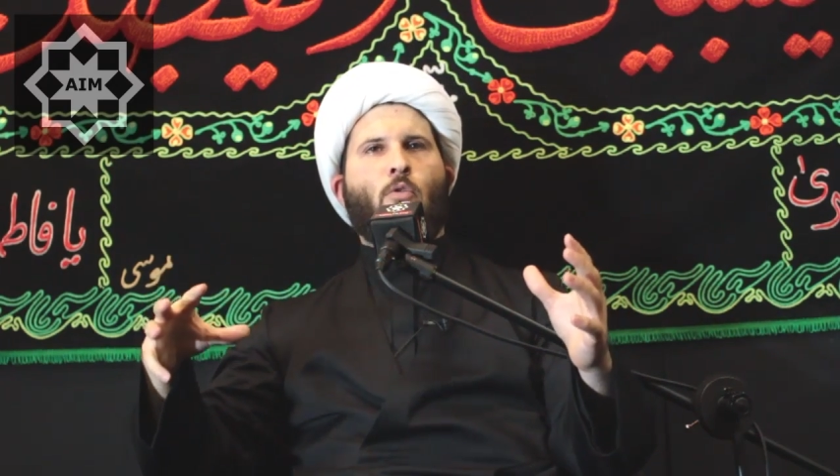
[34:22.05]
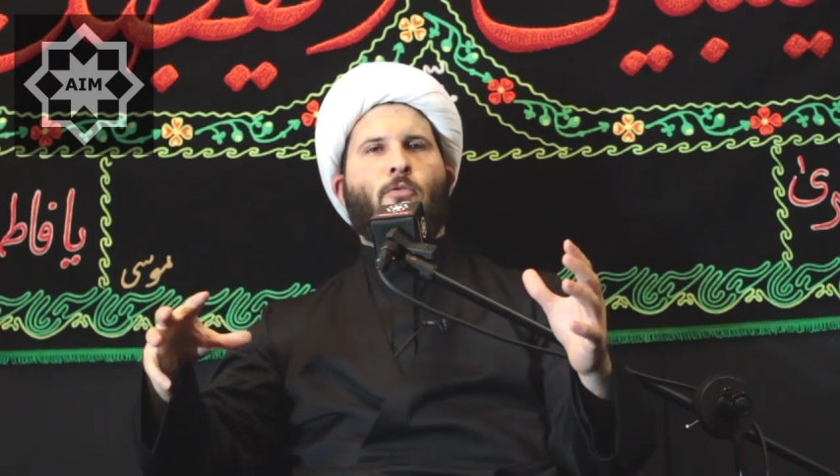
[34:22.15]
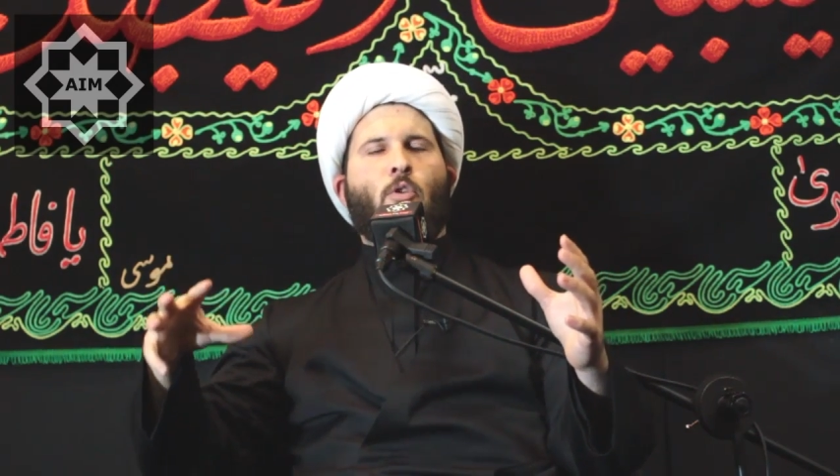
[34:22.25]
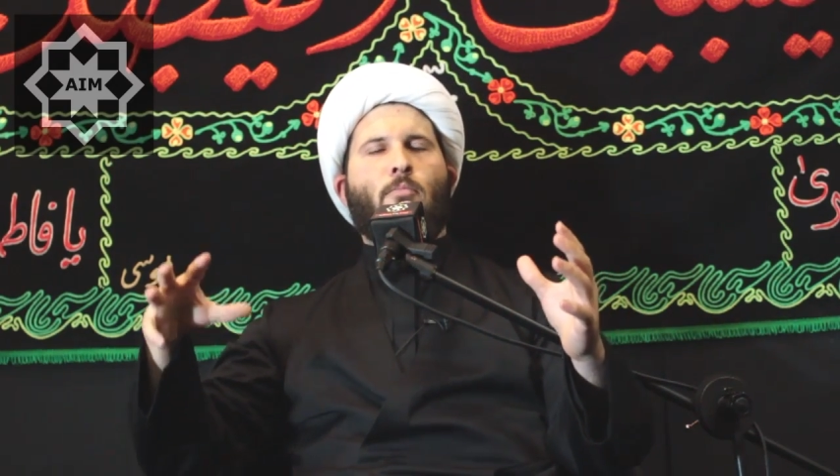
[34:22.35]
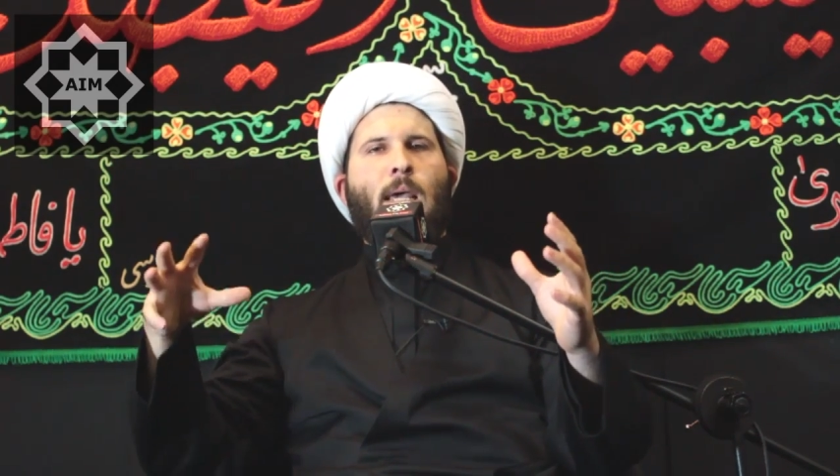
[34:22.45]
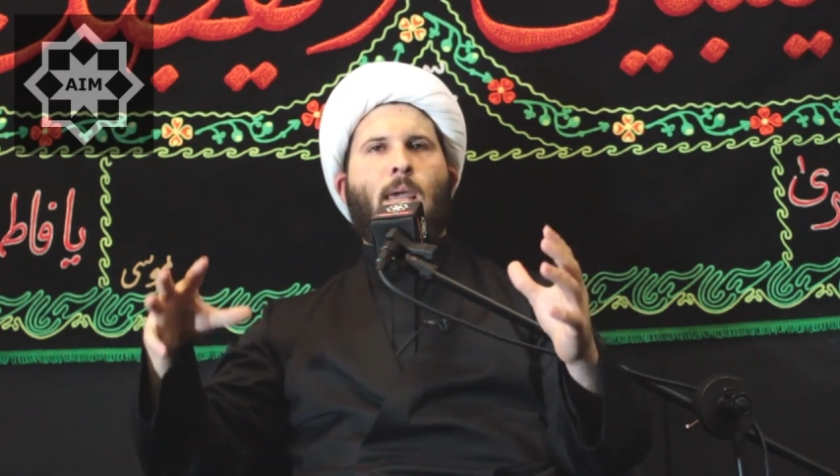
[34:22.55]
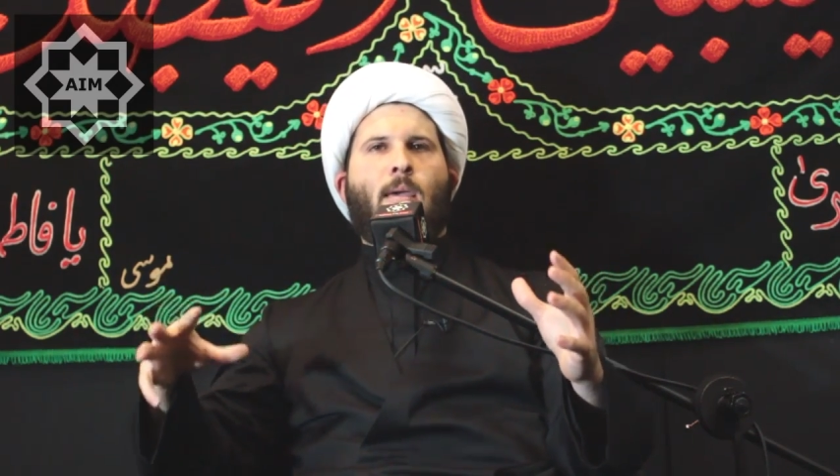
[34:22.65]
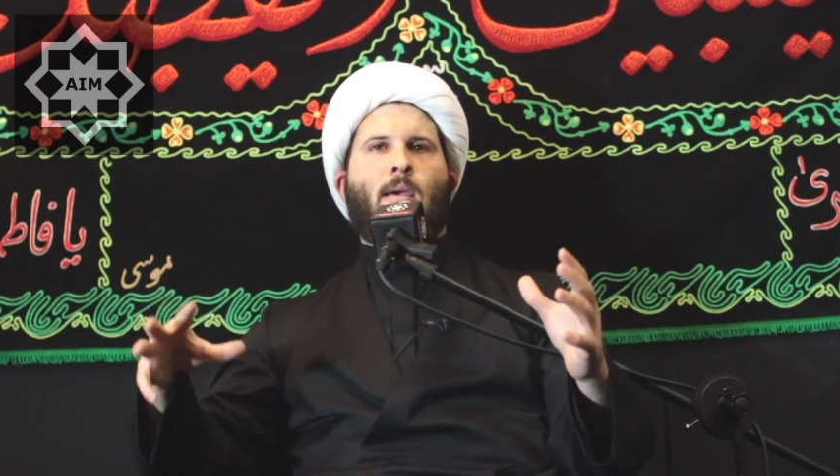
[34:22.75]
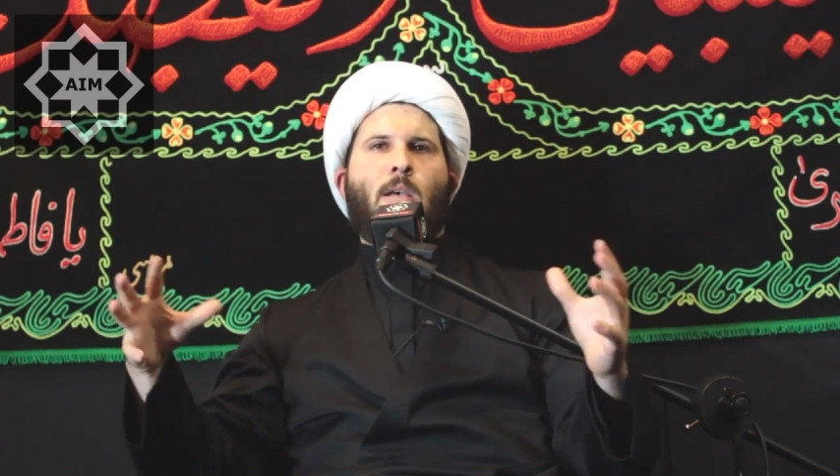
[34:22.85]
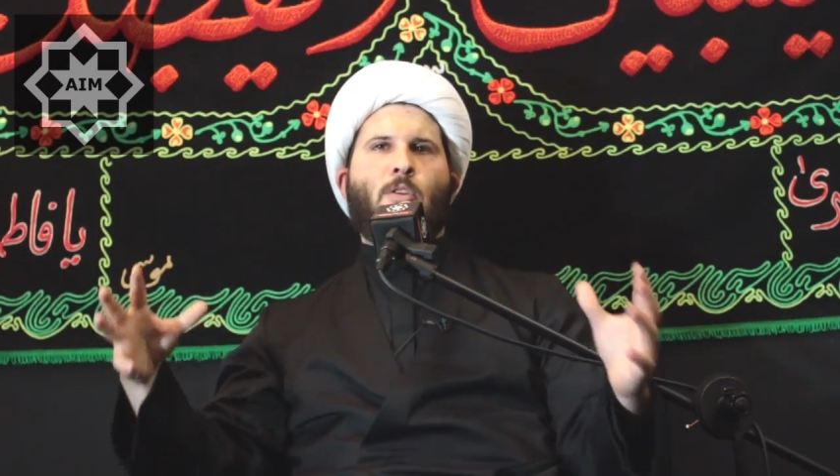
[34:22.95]
over
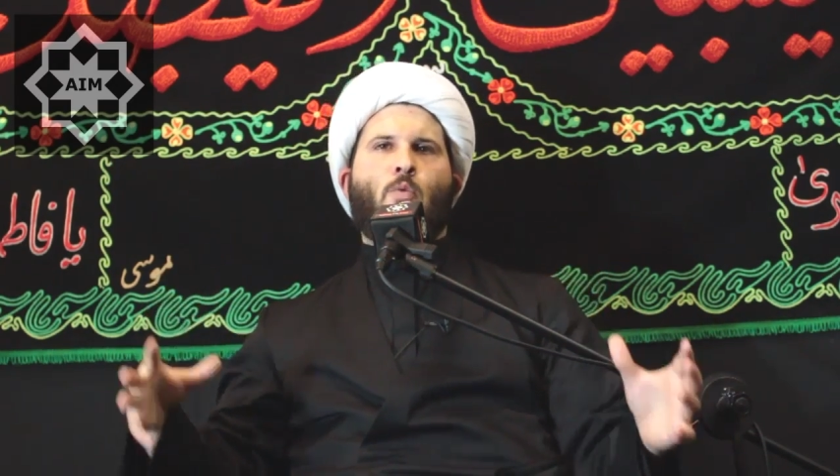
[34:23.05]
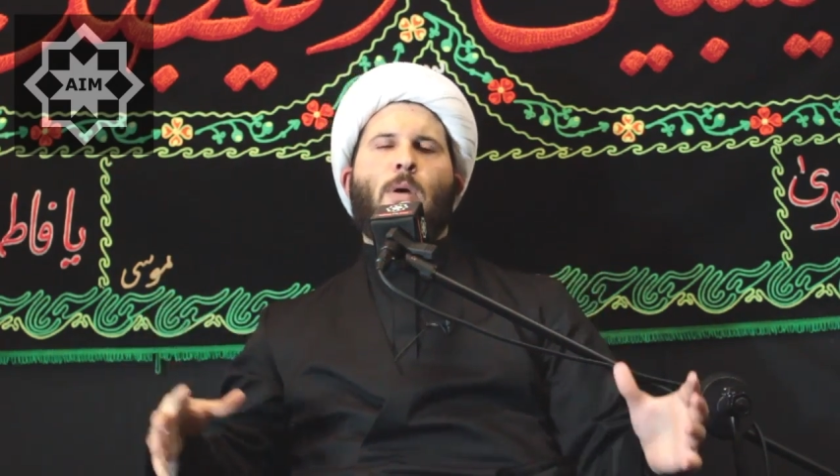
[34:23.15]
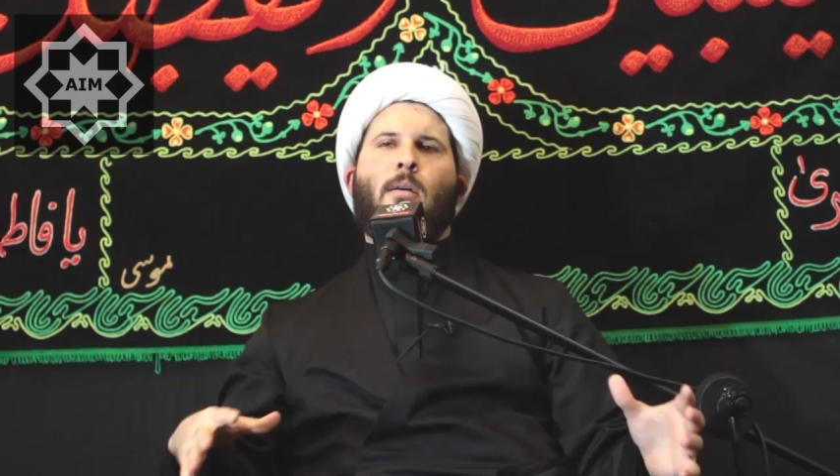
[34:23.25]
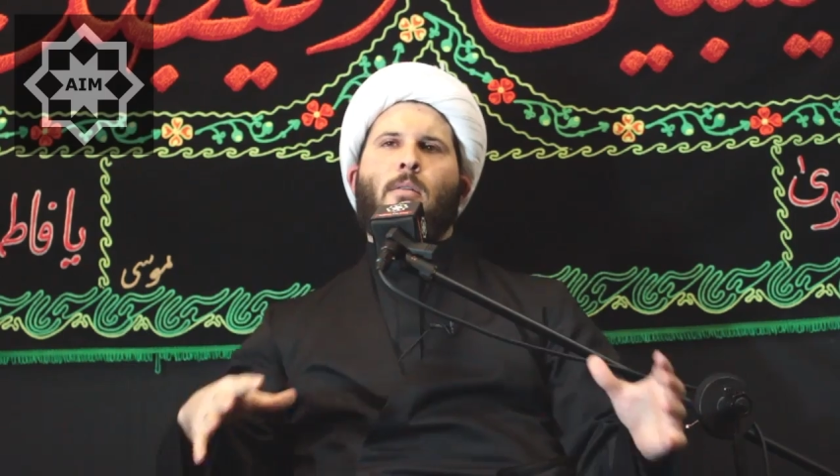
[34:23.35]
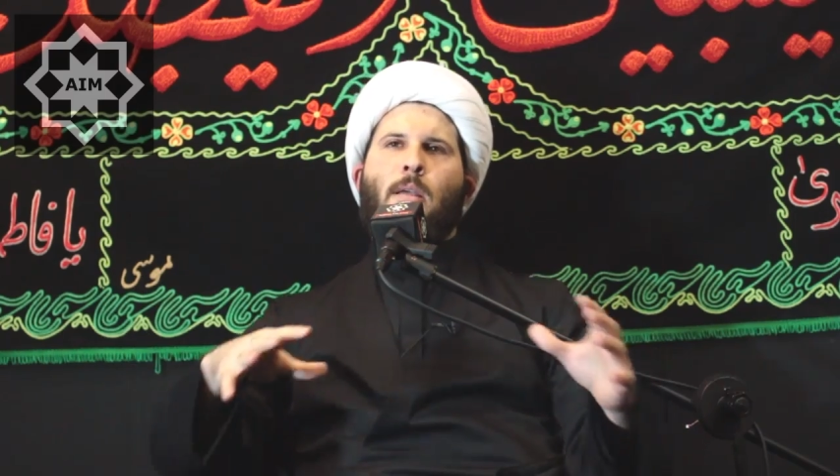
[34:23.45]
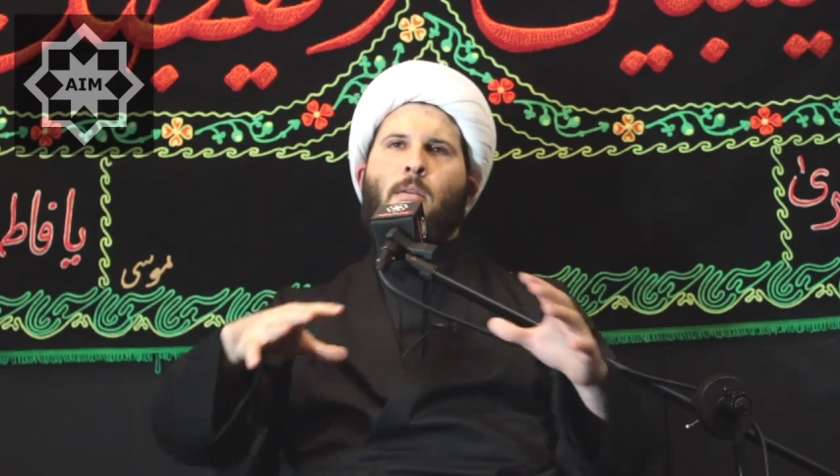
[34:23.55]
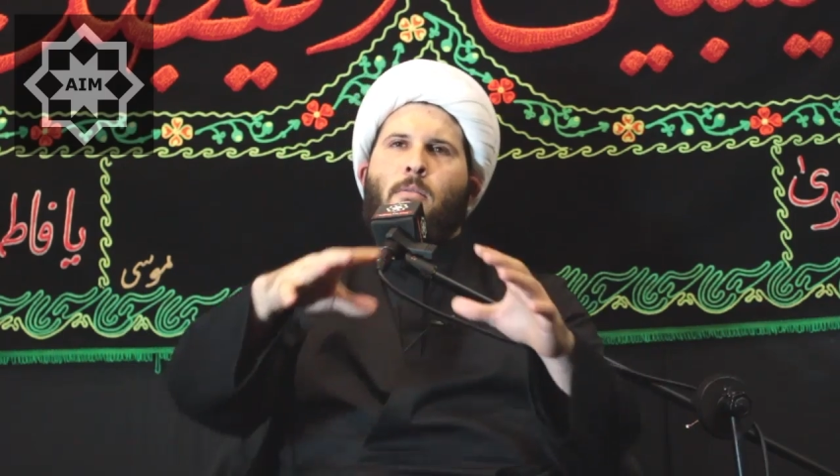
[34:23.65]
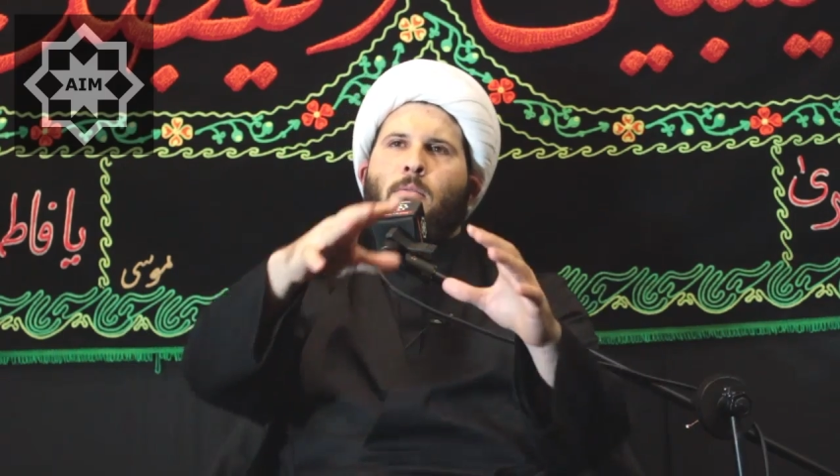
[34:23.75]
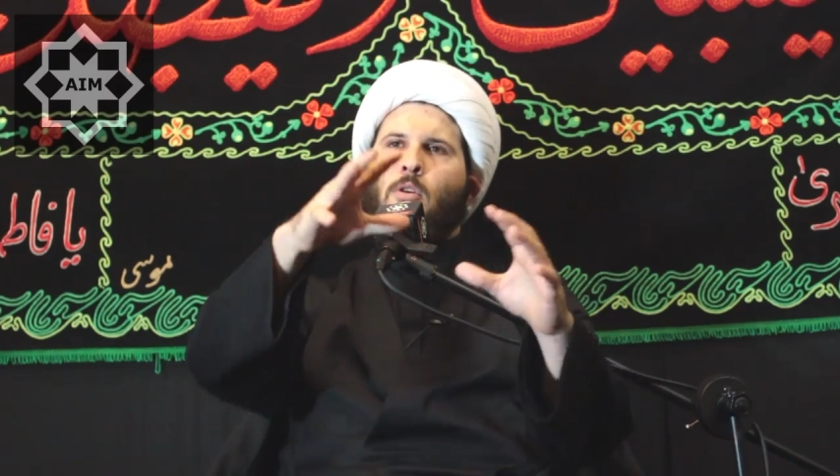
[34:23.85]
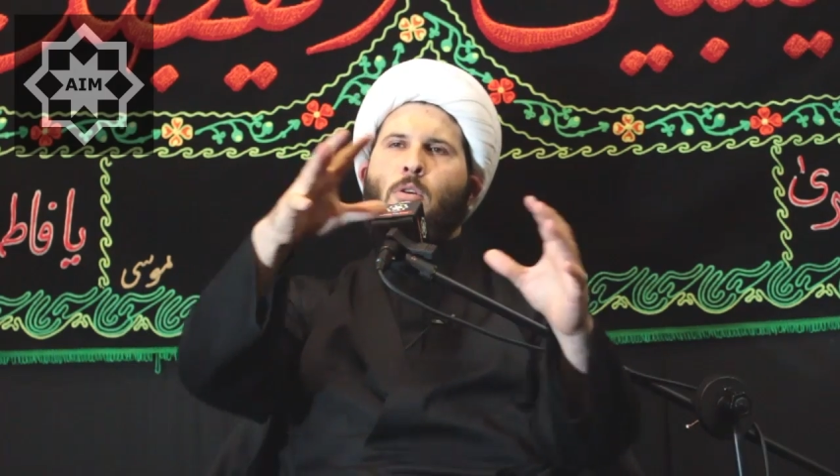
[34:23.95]
Mecca as well
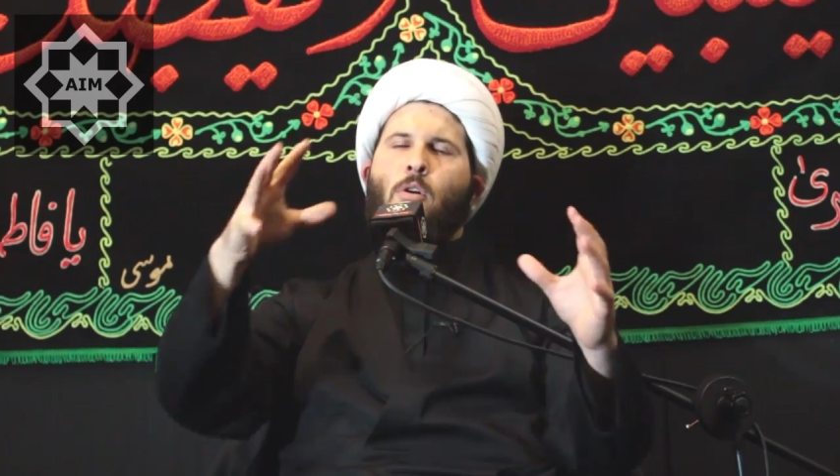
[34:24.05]
and